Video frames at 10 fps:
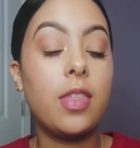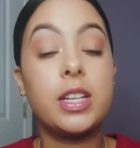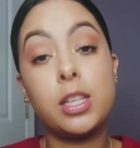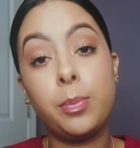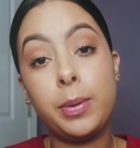
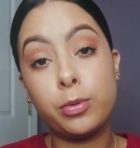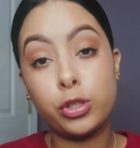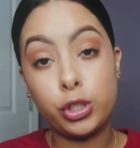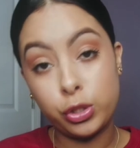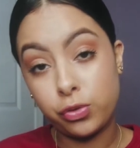that some
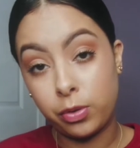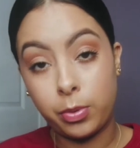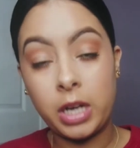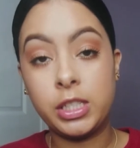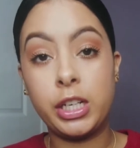people use for
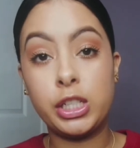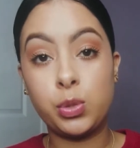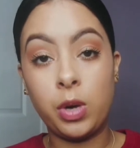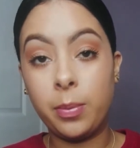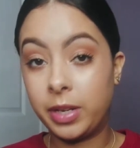bronzing
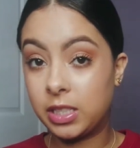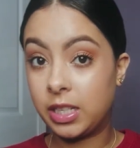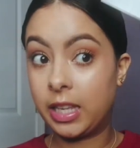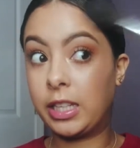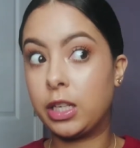as well because
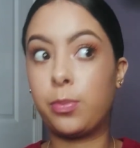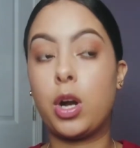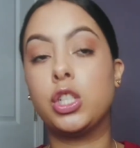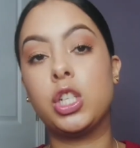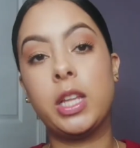they like their
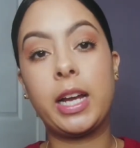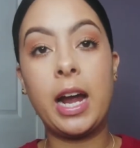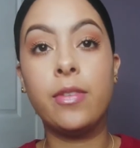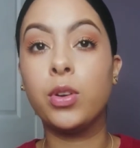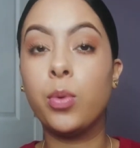bronzer like
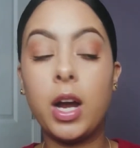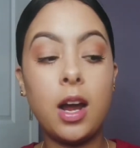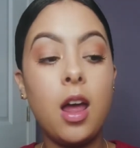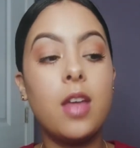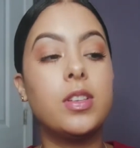
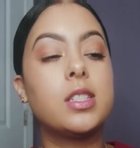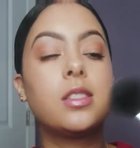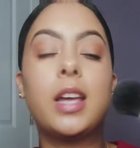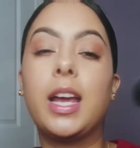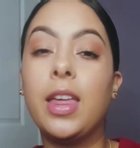everywhere. This
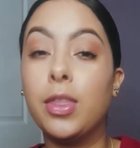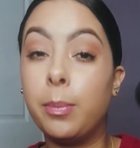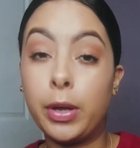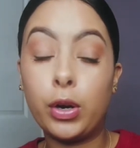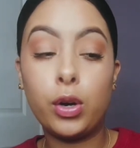is like in the
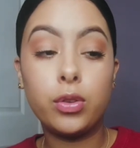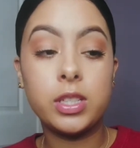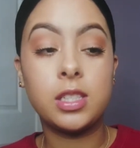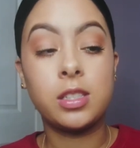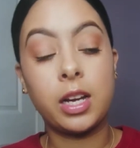middle.
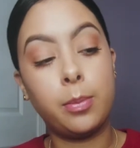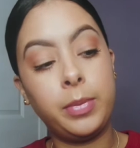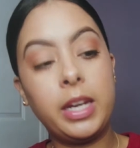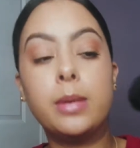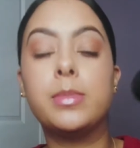This is like a
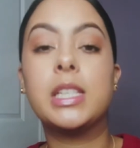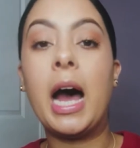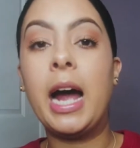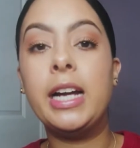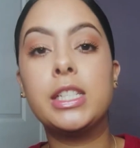medium
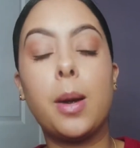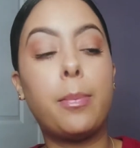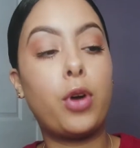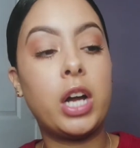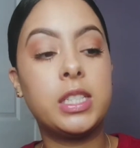size
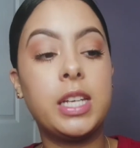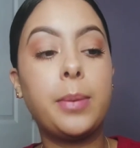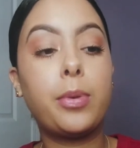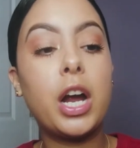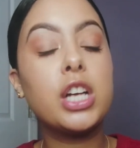
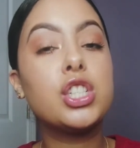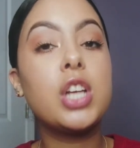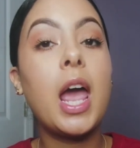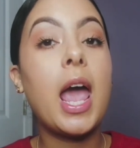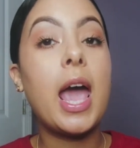bronzing brush,
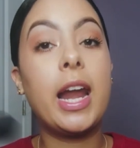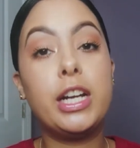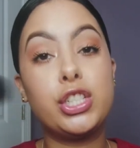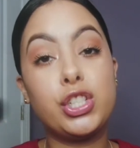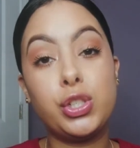and
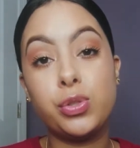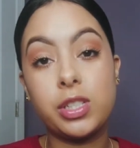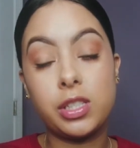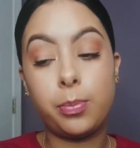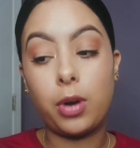I just use
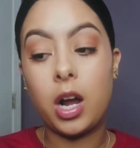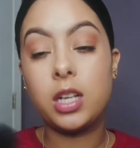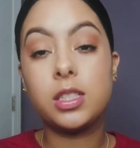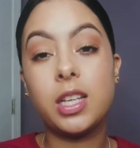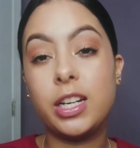it to
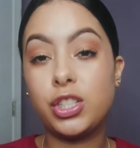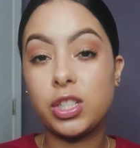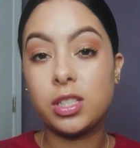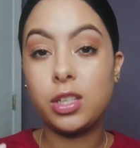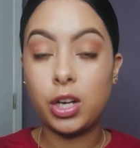bronze, and it
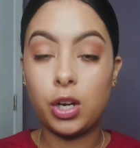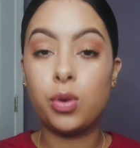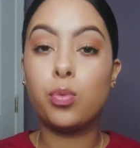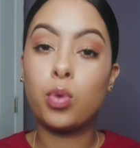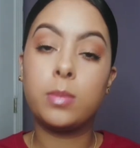just, you
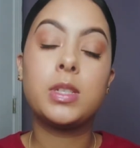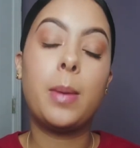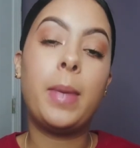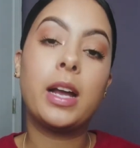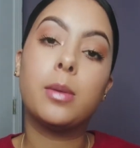know, warms
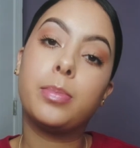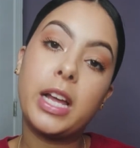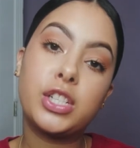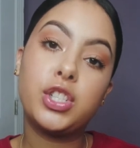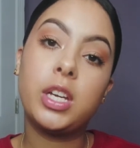up my
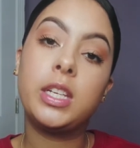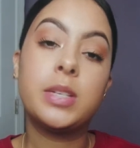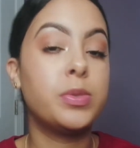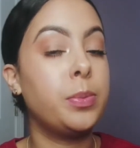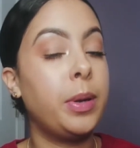complexion,
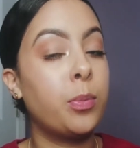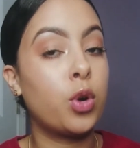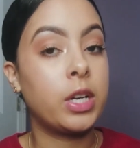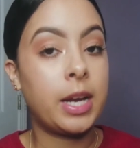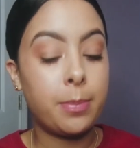gives me
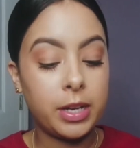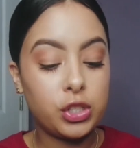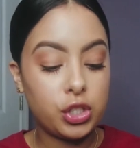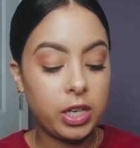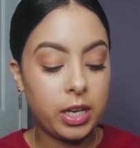more
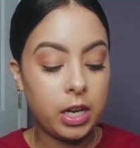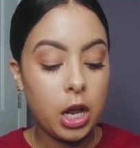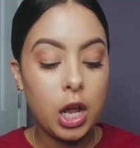dimension.